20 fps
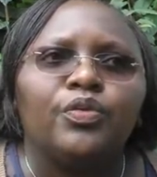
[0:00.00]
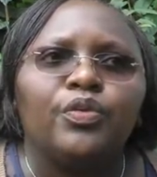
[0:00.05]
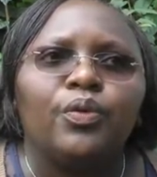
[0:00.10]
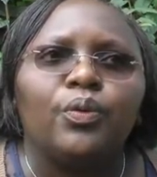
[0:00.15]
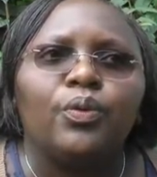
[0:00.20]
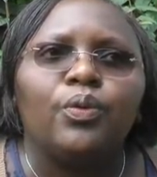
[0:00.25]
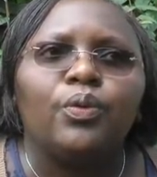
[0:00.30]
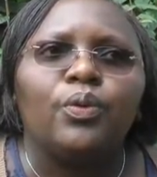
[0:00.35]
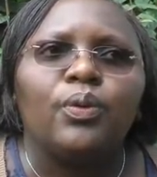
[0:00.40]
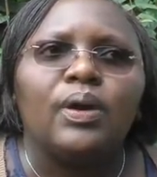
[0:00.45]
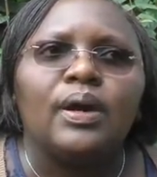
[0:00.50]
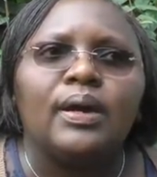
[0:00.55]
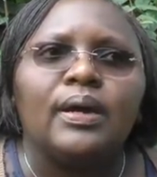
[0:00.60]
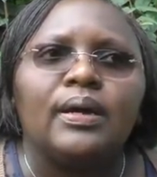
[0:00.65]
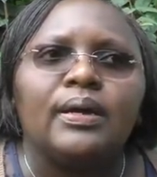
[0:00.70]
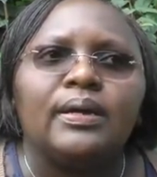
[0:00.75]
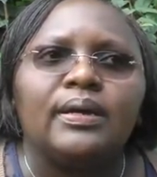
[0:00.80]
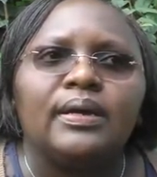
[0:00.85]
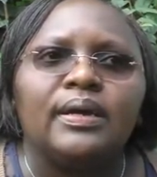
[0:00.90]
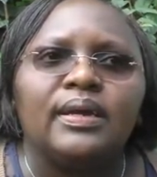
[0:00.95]
So
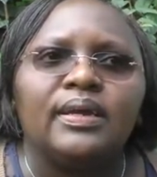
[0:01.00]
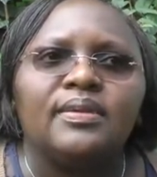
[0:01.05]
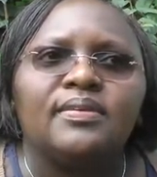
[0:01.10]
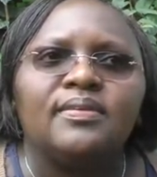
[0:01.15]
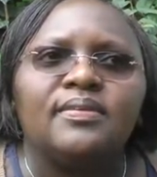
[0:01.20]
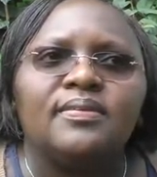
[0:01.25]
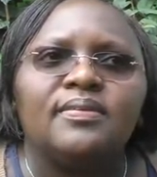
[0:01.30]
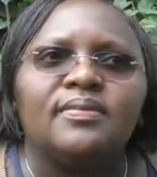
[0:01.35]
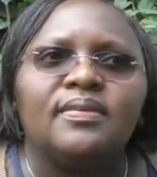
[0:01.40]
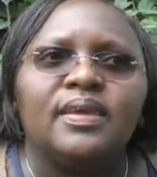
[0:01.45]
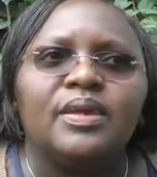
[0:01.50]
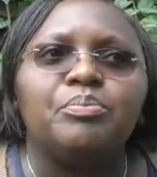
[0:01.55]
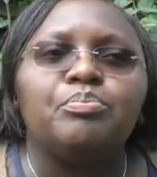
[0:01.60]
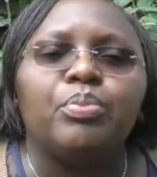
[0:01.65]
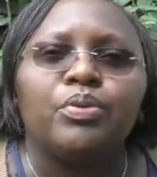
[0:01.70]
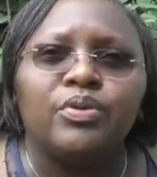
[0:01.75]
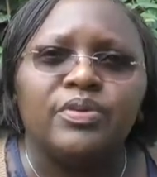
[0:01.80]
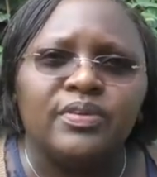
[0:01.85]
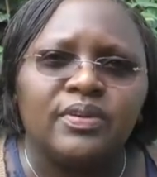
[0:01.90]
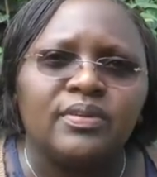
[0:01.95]
it is
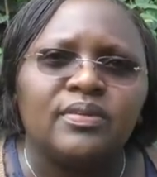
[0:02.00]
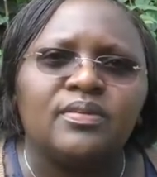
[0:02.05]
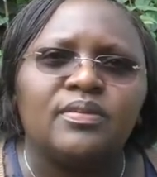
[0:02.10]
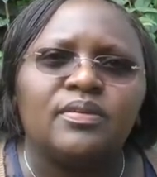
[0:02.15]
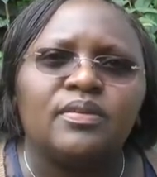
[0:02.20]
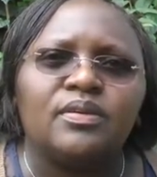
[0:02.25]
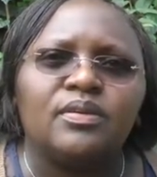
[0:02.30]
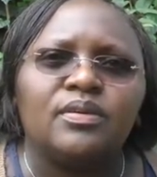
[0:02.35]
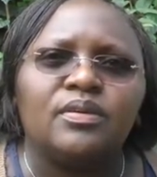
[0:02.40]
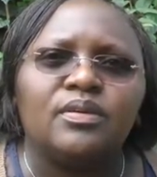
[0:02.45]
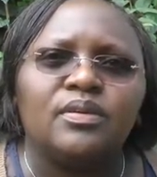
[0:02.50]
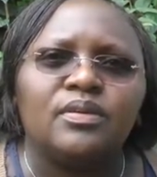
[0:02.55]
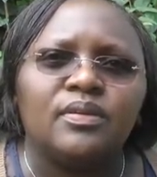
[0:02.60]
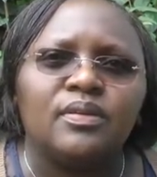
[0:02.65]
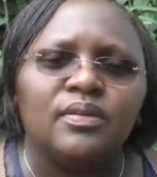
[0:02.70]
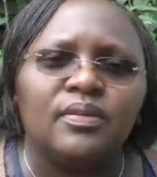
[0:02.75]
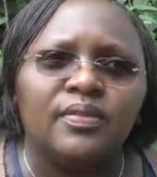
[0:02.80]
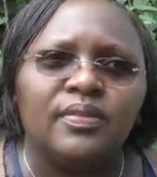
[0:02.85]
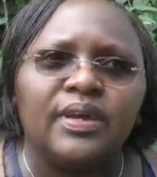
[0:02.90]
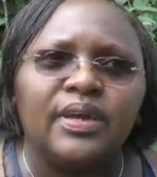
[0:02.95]
important
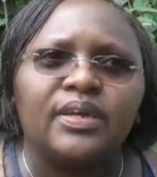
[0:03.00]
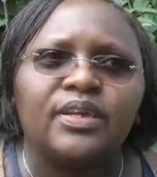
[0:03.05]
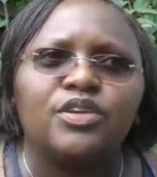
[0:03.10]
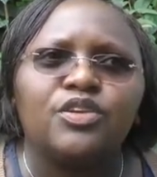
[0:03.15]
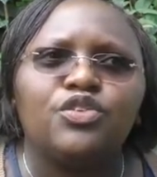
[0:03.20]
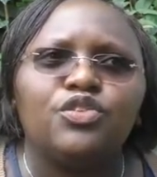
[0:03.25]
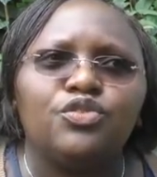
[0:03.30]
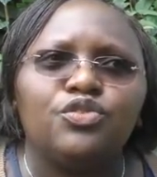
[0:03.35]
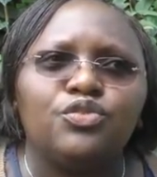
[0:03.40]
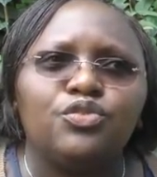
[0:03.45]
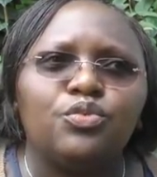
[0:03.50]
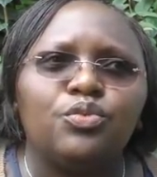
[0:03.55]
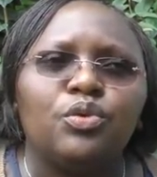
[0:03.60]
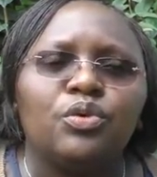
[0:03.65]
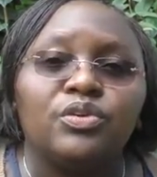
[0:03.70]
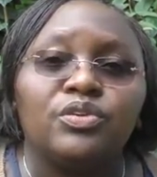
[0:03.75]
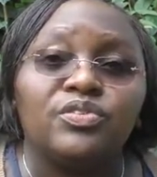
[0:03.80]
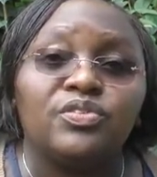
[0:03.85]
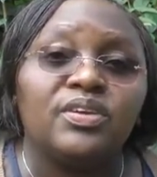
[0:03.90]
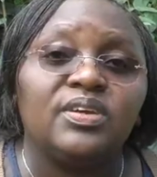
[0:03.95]
then to
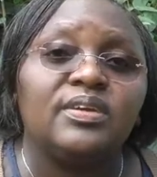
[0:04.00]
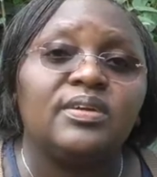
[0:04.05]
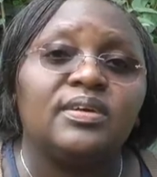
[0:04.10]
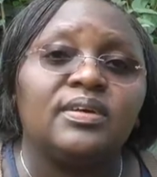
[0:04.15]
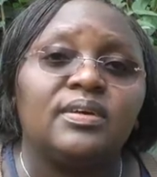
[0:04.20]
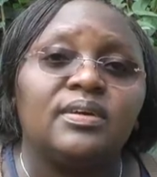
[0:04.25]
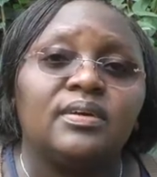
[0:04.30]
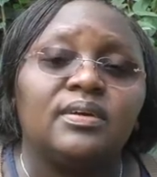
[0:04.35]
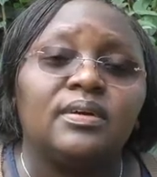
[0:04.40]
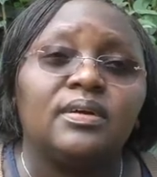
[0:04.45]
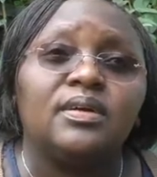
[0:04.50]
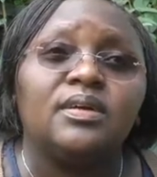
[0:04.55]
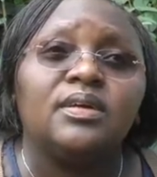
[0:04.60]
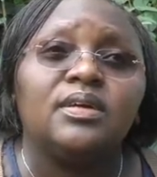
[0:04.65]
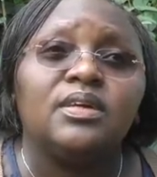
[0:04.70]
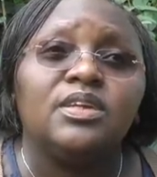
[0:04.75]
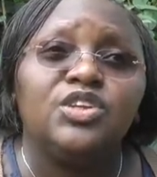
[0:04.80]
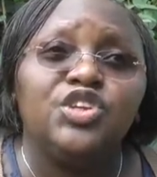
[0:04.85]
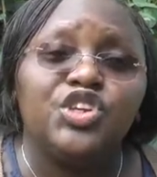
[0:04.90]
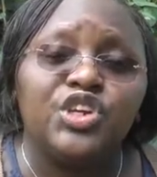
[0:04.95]
consider
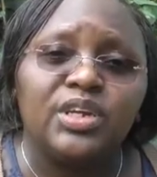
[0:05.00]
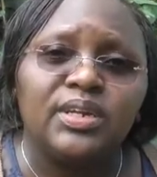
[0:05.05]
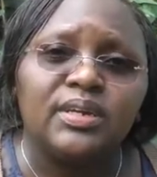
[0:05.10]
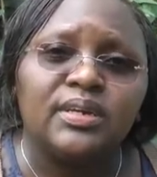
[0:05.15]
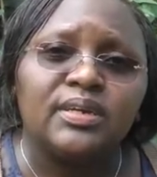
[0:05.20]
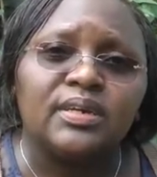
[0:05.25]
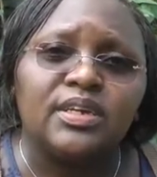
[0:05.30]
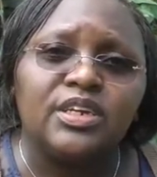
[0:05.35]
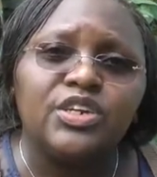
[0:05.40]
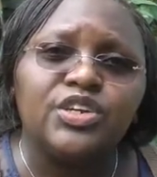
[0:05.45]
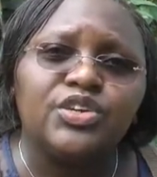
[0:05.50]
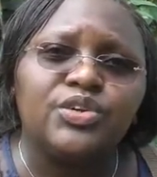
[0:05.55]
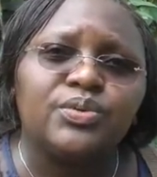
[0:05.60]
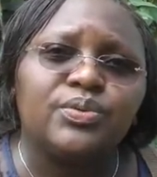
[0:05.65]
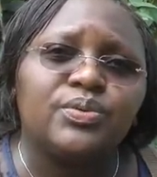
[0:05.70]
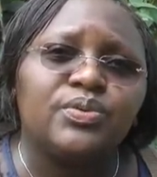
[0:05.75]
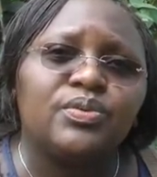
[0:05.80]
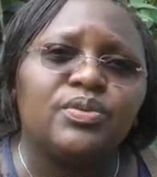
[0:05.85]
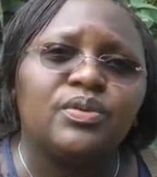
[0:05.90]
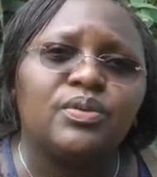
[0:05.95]
gender
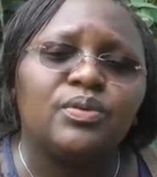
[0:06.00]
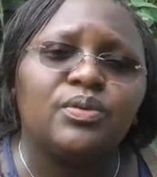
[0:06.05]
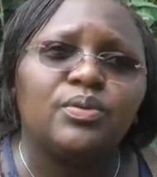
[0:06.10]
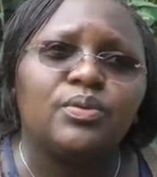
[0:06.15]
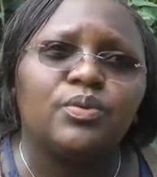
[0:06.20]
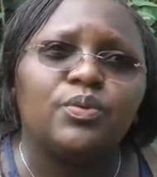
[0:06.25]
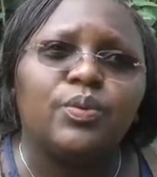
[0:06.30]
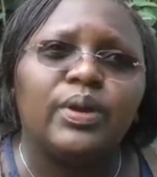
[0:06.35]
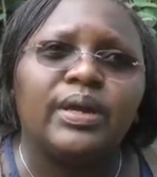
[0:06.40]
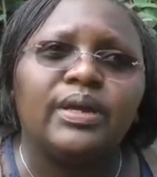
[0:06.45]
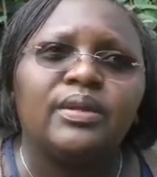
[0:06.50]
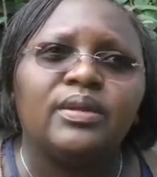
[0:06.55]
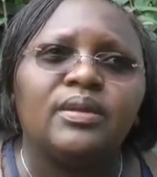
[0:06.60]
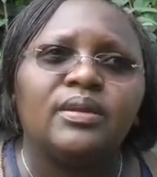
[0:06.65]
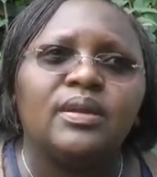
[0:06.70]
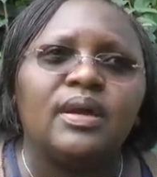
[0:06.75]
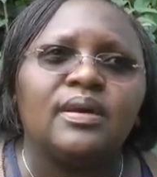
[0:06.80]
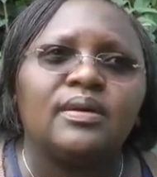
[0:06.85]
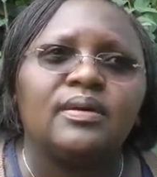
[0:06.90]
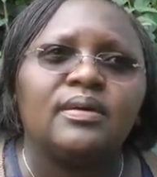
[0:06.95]
issues when
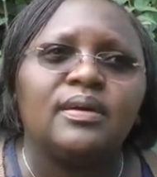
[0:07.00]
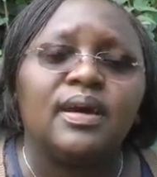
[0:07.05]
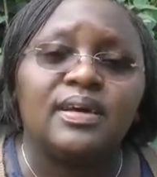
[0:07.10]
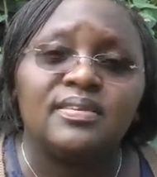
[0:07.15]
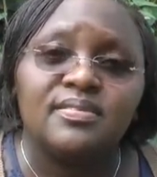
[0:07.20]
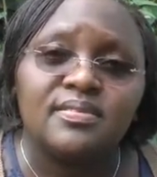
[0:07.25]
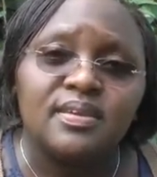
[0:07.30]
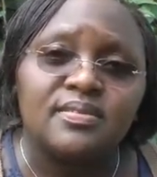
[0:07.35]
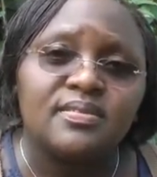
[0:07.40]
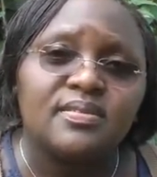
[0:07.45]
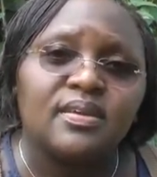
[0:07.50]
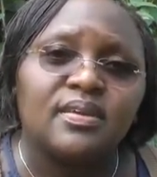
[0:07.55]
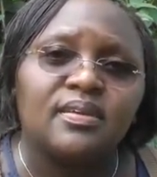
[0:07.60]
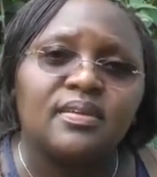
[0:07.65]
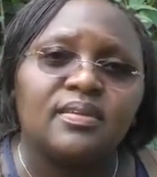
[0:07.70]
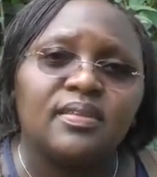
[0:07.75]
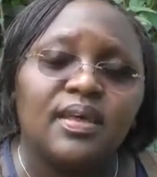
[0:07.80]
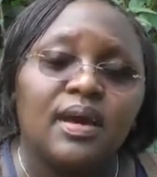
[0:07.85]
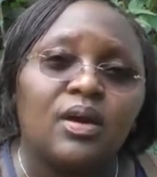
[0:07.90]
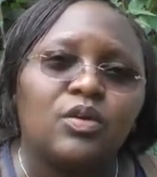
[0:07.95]

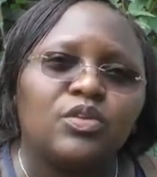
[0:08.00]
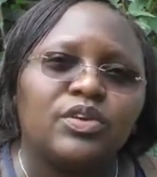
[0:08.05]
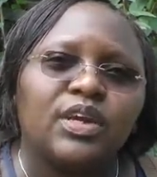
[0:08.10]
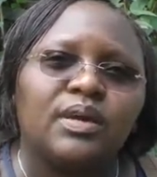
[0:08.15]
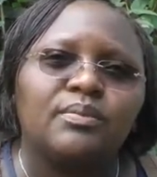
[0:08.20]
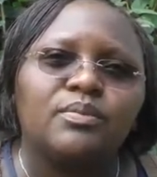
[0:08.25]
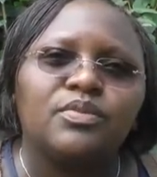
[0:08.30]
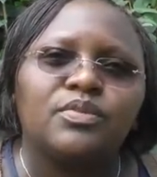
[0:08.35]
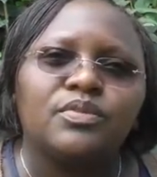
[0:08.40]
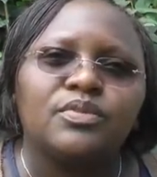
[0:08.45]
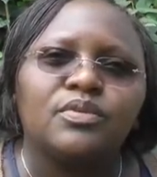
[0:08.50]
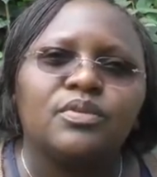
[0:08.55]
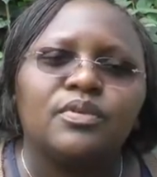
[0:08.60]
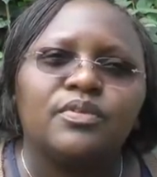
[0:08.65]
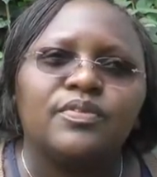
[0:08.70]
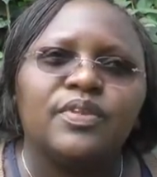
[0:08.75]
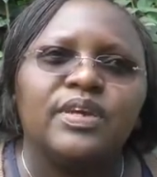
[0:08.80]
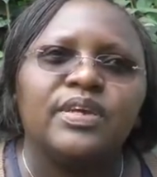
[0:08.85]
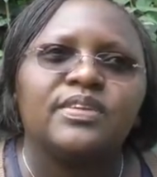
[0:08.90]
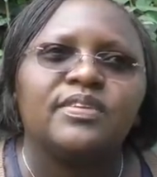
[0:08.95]
assessing the outcomes
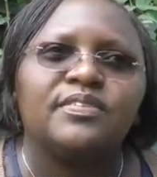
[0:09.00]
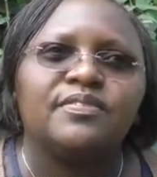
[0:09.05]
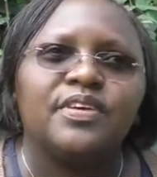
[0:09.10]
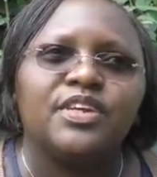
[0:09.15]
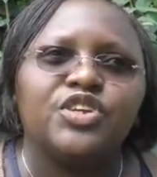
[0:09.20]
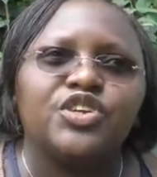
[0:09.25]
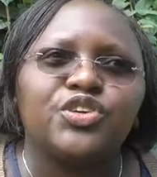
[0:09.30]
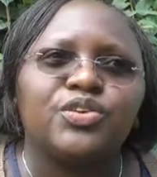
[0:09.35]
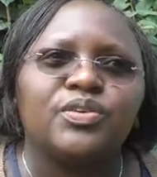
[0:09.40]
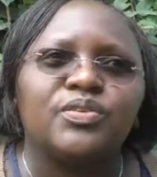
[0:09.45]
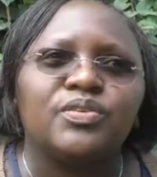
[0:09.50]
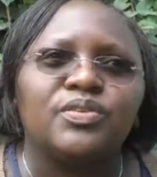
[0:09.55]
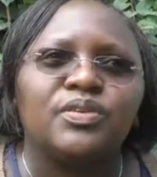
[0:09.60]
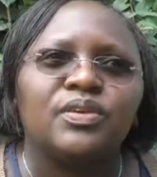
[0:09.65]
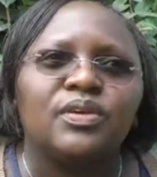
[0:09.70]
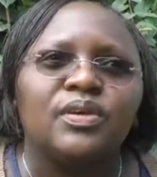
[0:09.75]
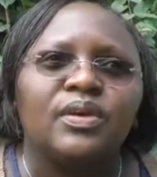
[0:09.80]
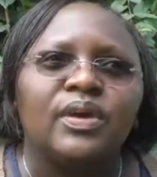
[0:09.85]
of the interventions.